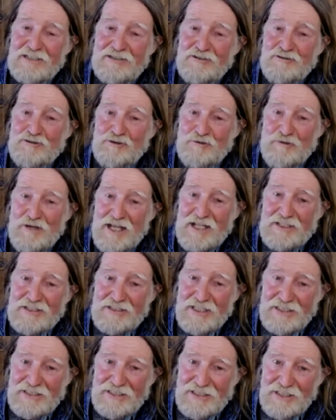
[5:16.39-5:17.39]
to
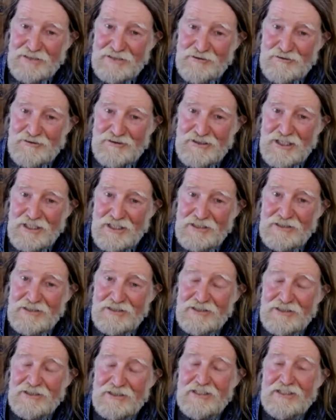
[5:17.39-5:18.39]
translate the understanding